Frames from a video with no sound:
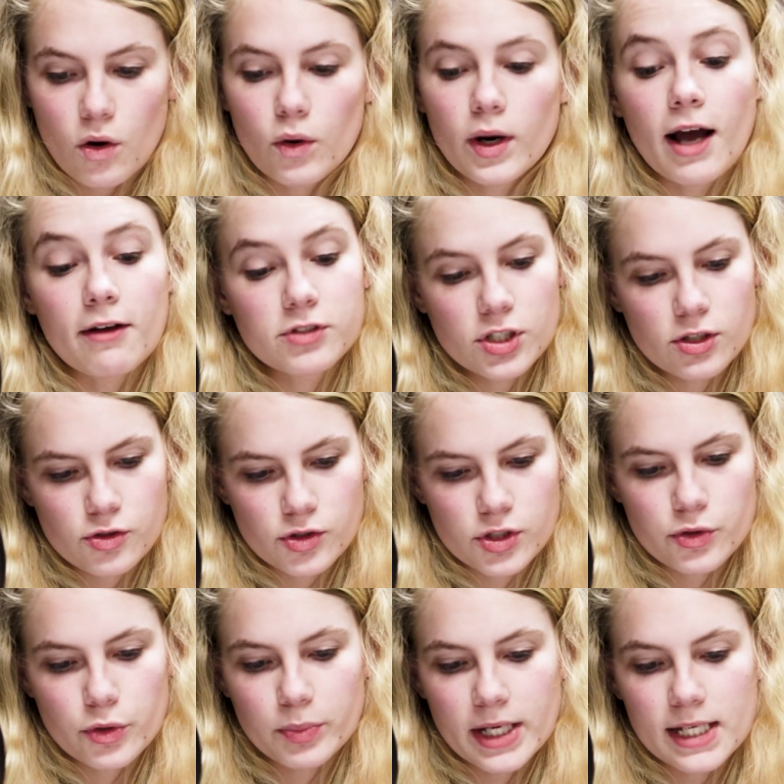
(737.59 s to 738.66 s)
or have
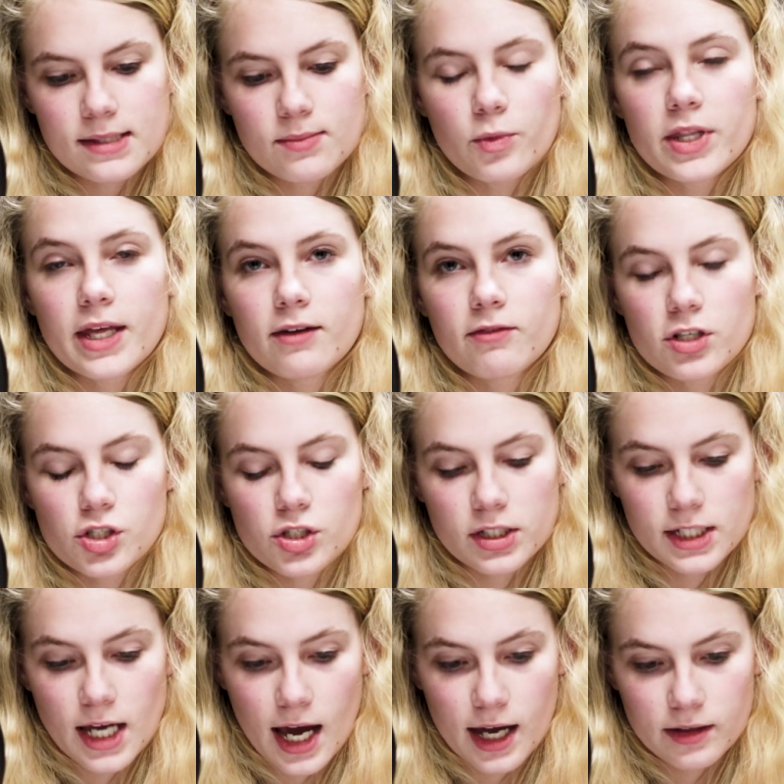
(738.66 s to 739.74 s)
children to replace them when they
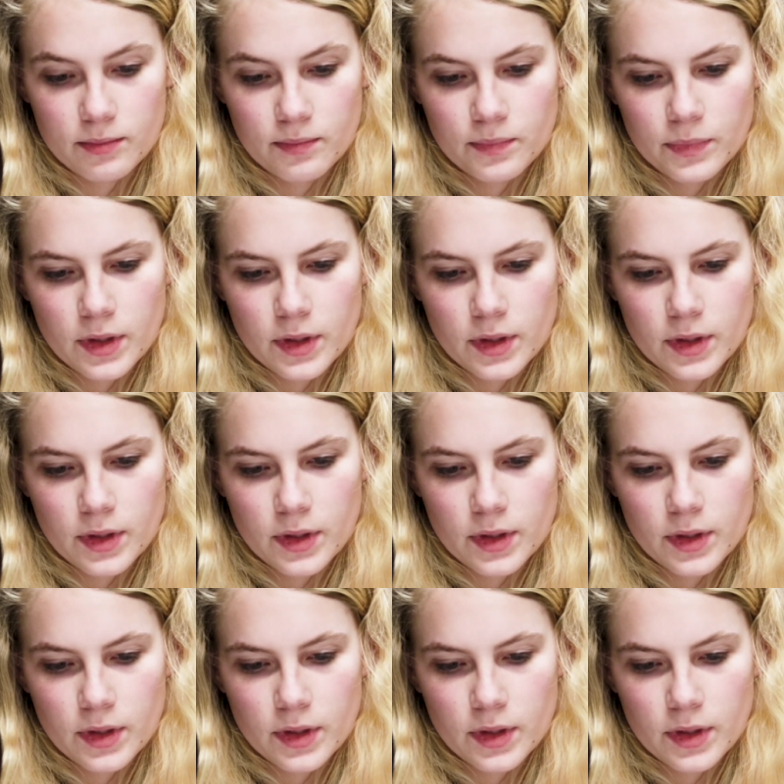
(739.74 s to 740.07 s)
eventually die.